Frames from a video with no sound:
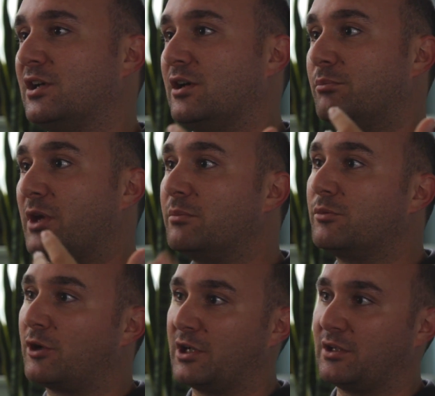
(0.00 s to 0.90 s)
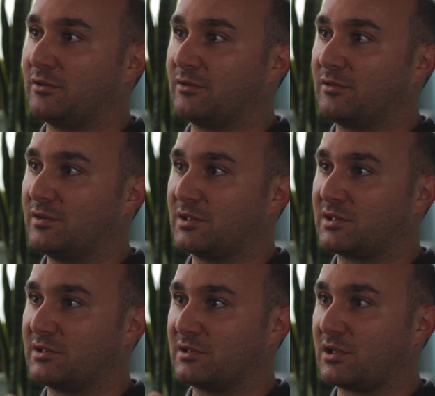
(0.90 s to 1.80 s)
a membrane
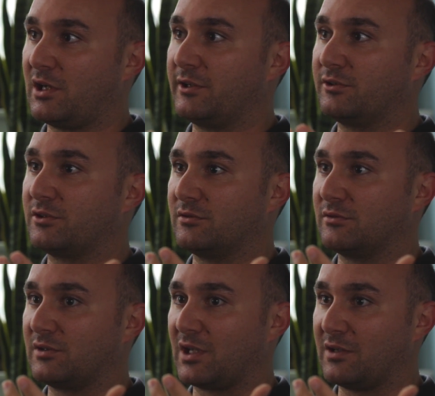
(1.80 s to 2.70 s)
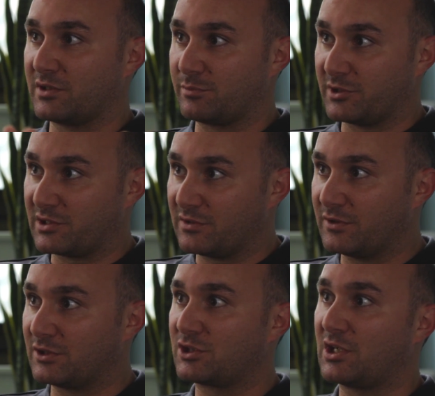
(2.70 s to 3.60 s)
that's designed to have a
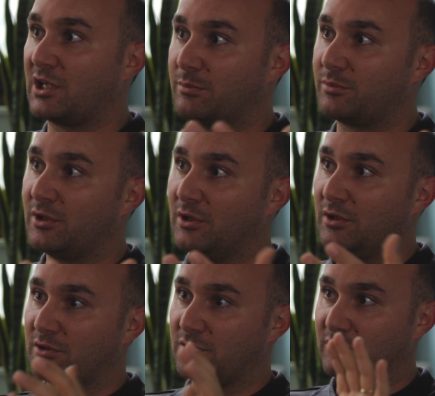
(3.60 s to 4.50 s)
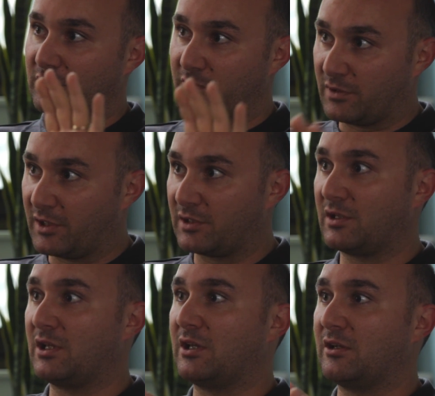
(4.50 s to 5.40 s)
specific shape to deflect
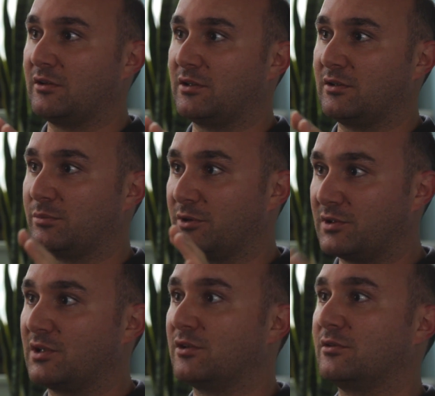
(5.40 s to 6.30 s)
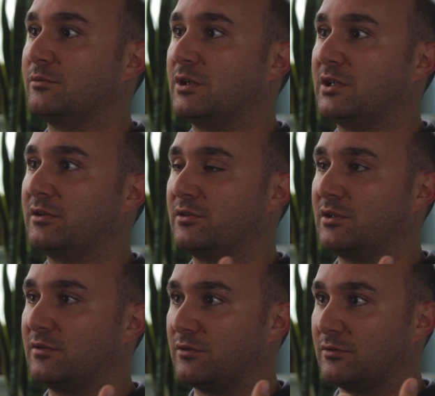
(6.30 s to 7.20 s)
air in a particular way to
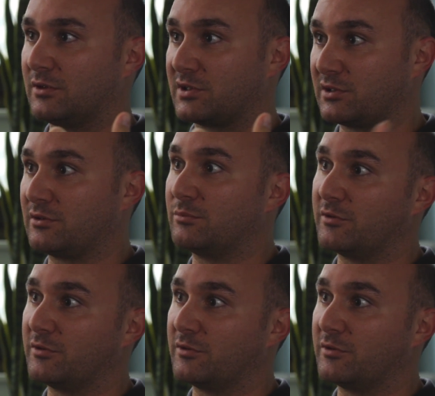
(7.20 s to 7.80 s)
give you a certain